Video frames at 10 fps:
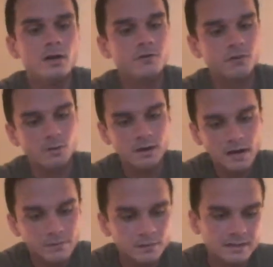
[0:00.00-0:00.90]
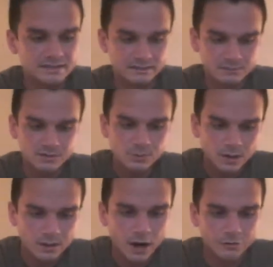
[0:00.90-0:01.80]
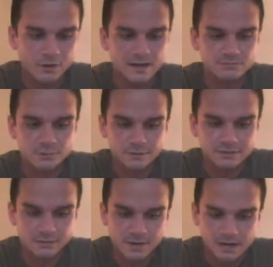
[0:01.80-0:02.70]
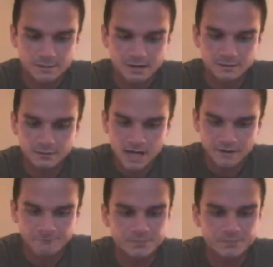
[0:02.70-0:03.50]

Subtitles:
For whatever reason, 2 unauthorized movies are made about your life.